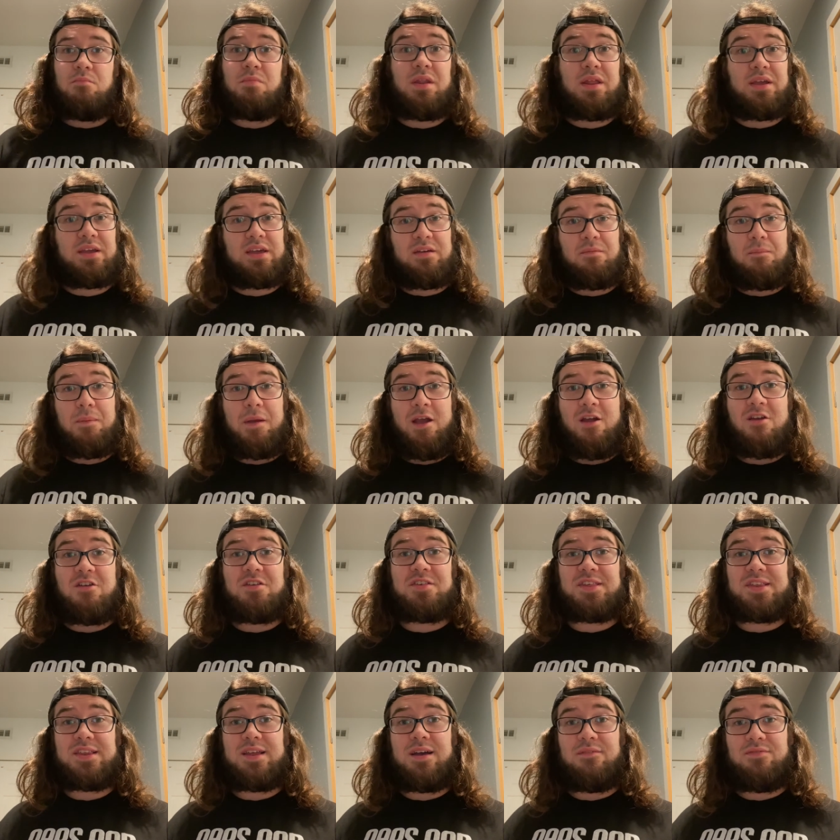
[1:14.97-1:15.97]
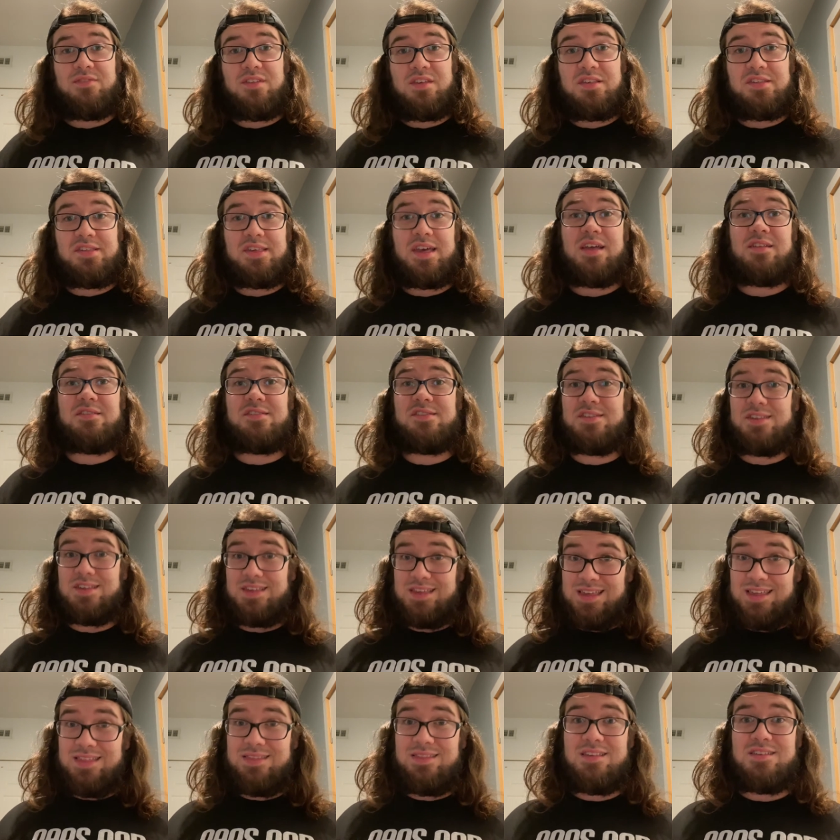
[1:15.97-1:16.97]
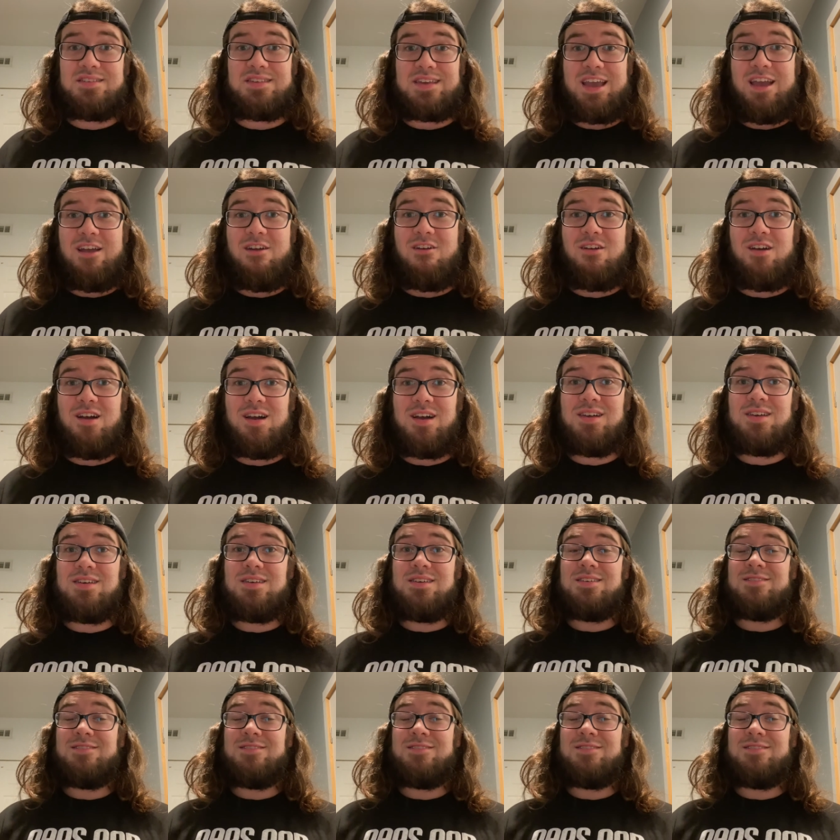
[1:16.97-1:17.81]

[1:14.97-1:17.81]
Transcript: but in comparison of the sets in this era,